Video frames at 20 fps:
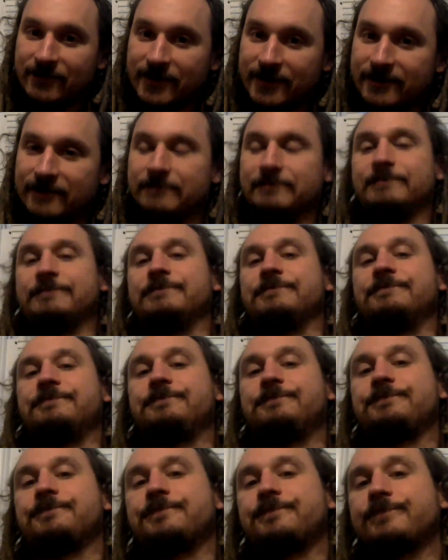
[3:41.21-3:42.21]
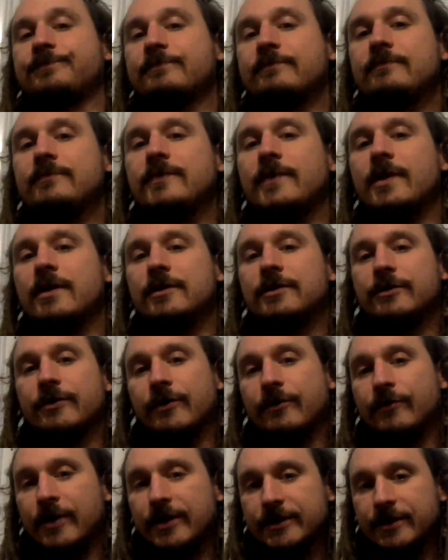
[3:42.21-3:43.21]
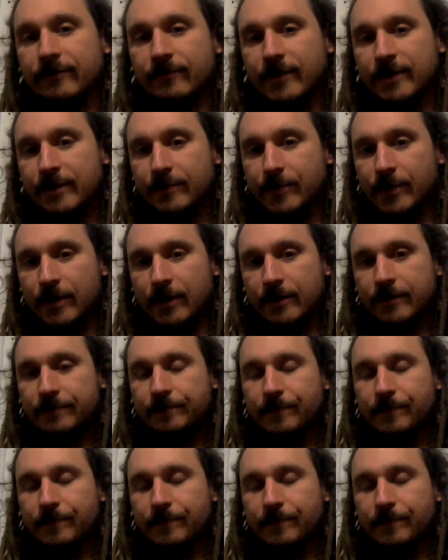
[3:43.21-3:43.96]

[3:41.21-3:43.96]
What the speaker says: with. So, anyways, I read the book.